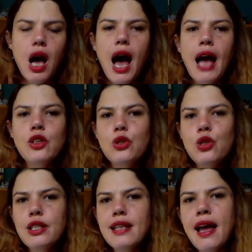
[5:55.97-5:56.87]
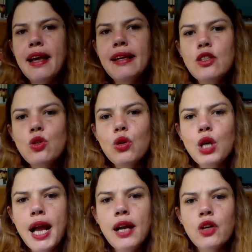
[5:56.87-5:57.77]
I usually say get your
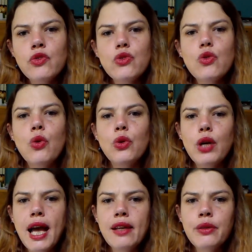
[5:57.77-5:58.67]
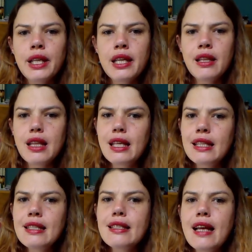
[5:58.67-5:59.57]
crayons or your coloring in
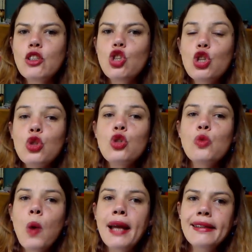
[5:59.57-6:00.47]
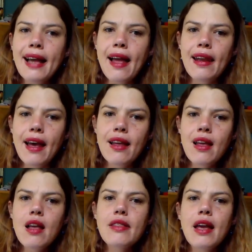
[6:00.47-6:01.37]
things and choose one color
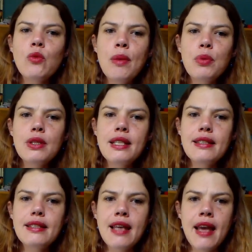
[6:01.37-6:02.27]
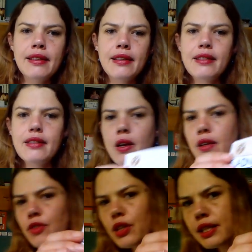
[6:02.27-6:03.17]
that represents sadness.
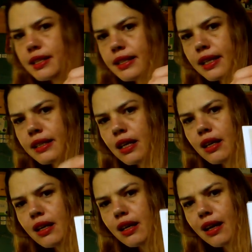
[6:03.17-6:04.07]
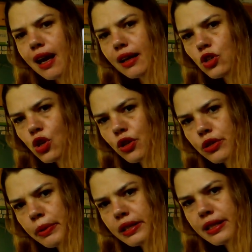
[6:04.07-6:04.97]
if you can see it, I
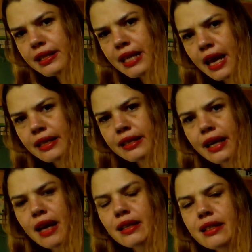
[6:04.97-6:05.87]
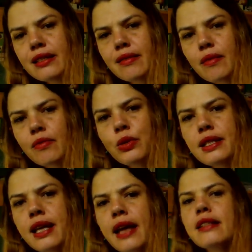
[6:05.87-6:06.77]
chose one of the standard colors for
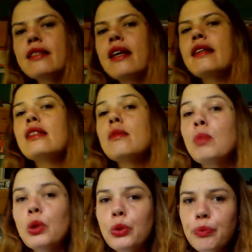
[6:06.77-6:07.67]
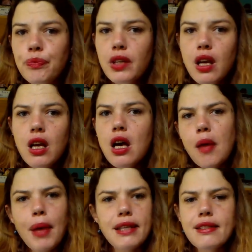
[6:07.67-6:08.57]
sadness, and that's blue.
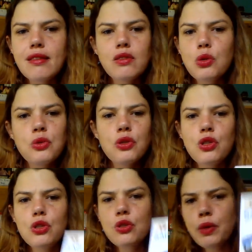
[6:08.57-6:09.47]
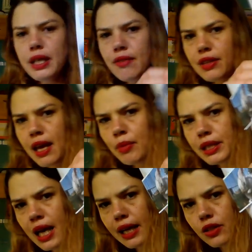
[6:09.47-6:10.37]
But children choose whatever they would
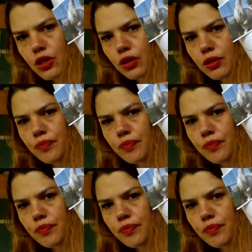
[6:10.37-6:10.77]
like to.